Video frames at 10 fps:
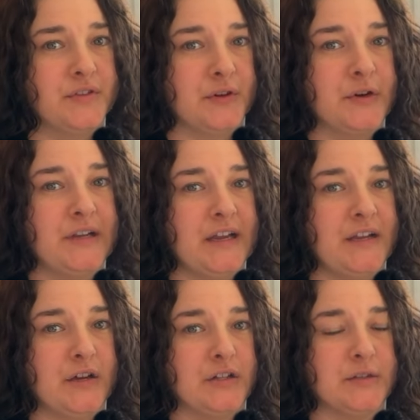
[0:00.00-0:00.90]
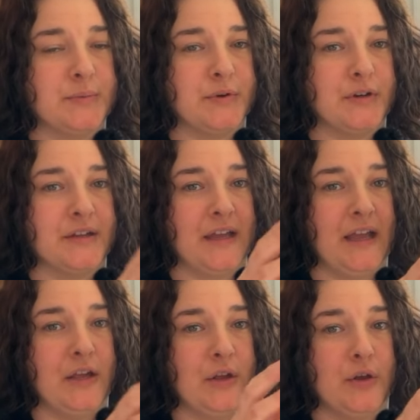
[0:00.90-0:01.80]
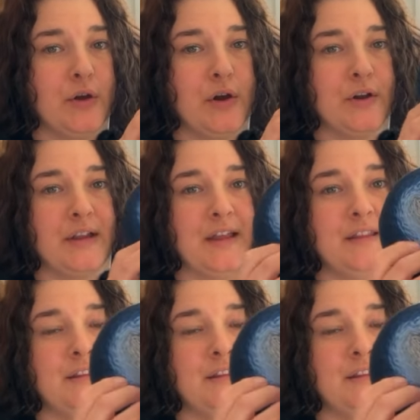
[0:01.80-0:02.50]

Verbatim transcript: $38 per cake yarn and